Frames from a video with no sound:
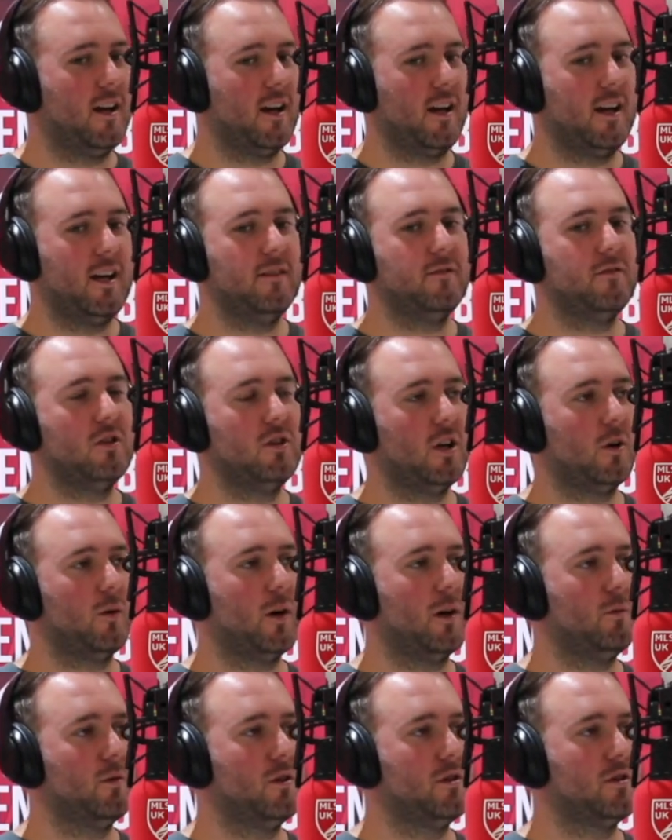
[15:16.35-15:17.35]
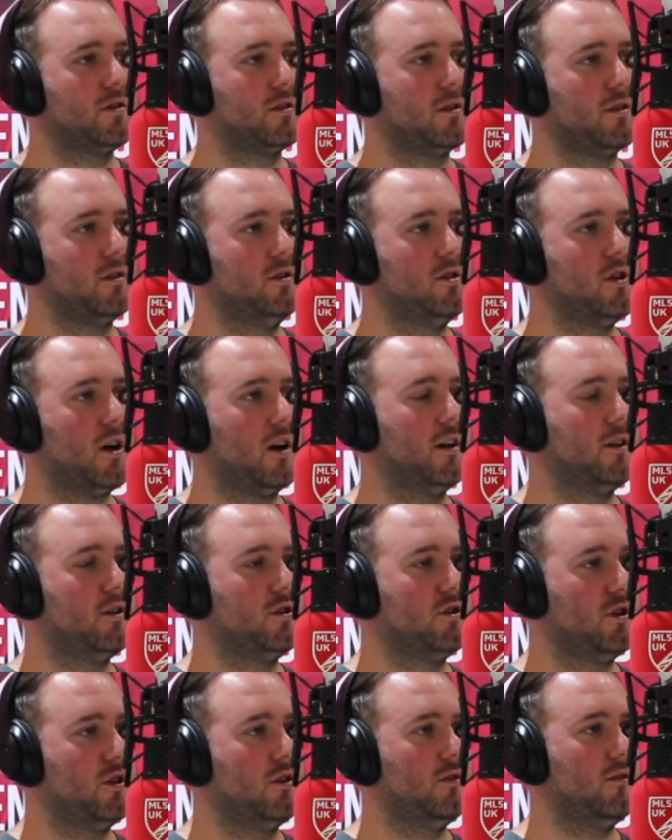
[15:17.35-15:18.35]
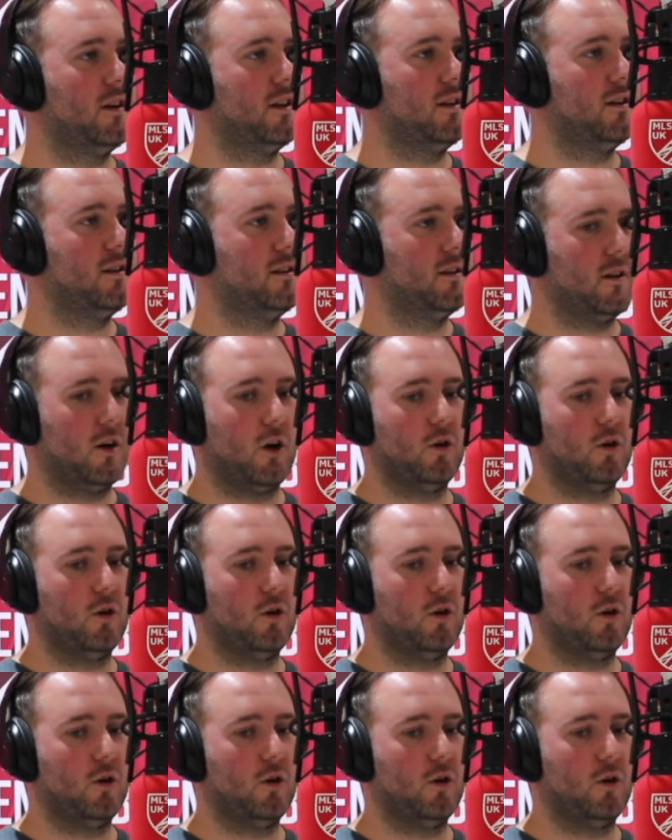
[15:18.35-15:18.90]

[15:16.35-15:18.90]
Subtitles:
Even though it was not during